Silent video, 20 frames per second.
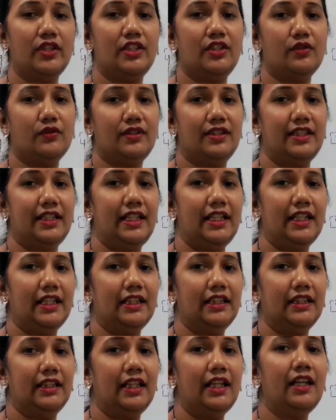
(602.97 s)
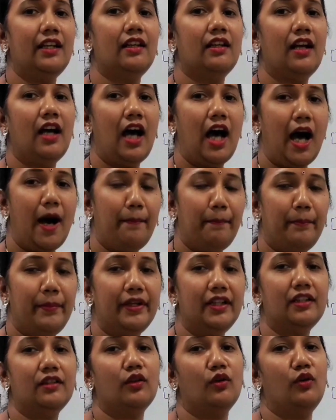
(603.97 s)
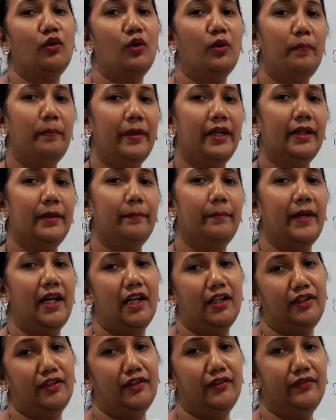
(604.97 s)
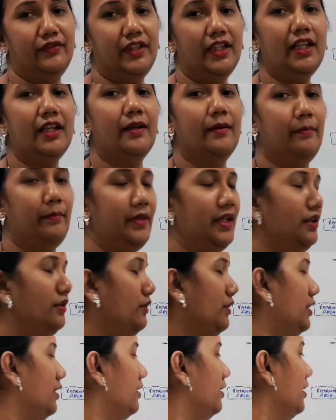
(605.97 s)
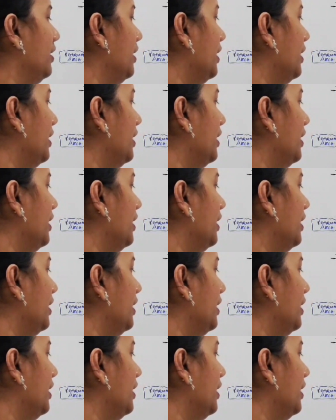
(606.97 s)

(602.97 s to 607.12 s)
which you see in the upper open part of the medulla.